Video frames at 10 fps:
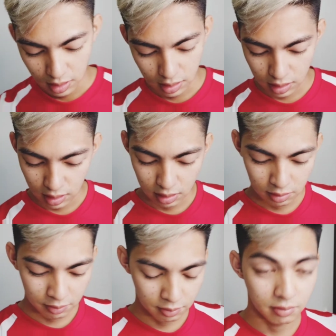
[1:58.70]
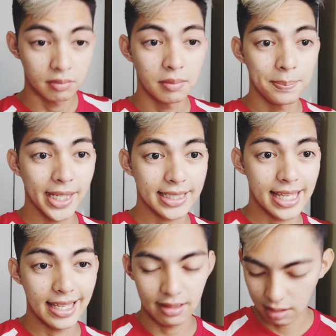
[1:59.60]
and then mix
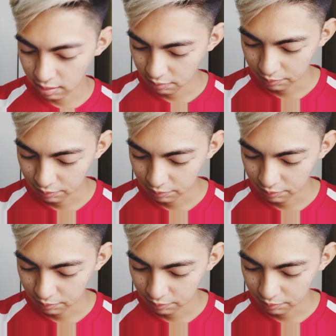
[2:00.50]
it.